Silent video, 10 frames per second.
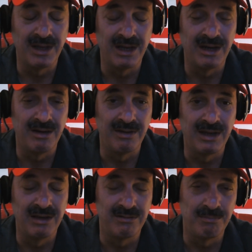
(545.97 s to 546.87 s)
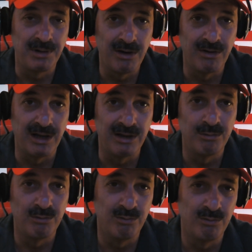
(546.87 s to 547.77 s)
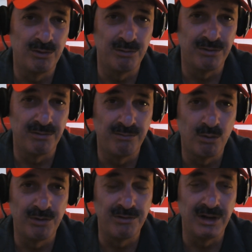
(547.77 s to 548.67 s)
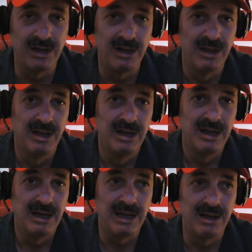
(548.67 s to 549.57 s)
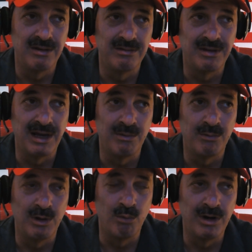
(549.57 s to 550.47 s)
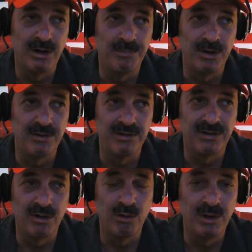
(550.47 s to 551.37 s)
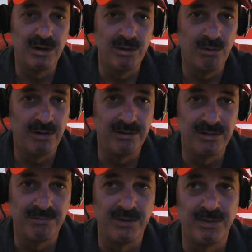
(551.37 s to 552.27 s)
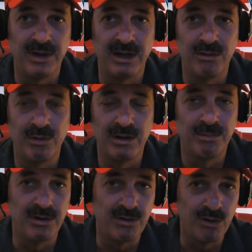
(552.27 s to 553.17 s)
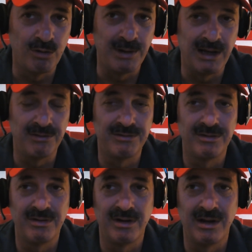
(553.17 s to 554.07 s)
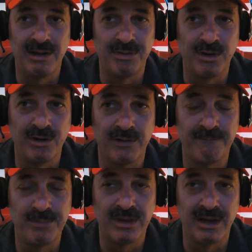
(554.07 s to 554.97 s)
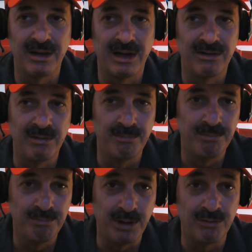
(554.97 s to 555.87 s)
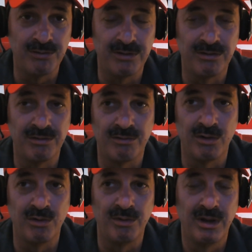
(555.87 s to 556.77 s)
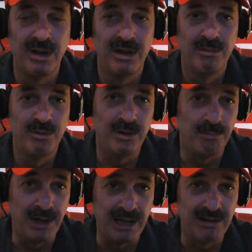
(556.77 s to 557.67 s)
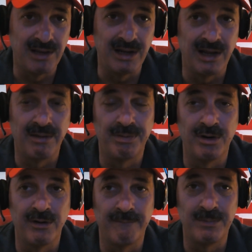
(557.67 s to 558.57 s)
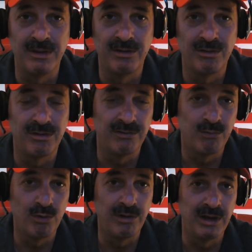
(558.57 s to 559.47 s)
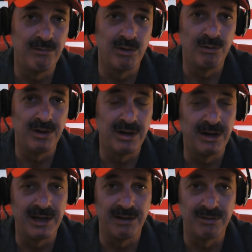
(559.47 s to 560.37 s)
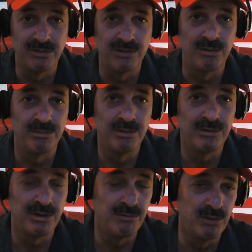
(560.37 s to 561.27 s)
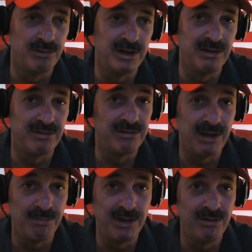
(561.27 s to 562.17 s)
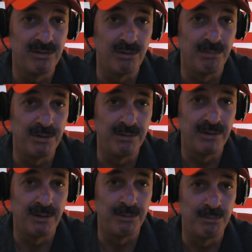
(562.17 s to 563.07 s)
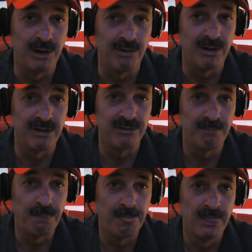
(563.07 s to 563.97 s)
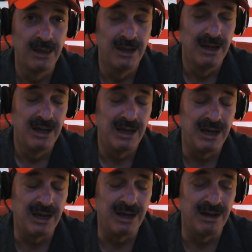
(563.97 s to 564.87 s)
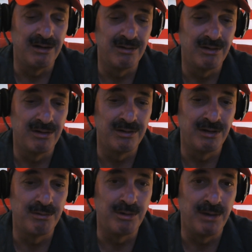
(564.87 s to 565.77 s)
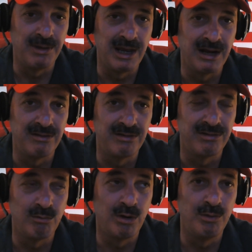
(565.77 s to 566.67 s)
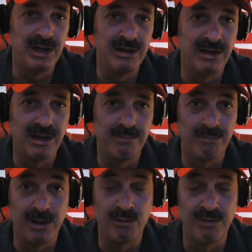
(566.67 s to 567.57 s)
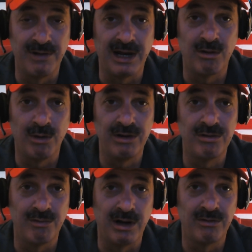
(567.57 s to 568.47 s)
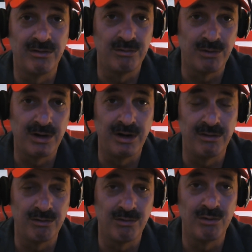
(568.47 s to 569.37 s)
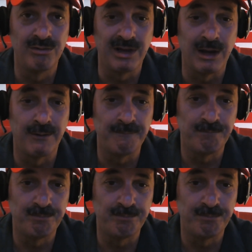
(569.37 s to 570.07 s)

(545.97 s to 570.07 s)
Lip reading: And in the case of Paradise, which was unfortunate, is that when they went up there, they said, we can do all these different things. We can put curb outs out there that actually buttress into the road, put a bike lane out there, and they took this 4-lane road, they cut it down to 2. There's other roads they did the same thing to up in Paradise. And another problem they had is they said, we need to get better evacuation routes because we're cutting these roads down.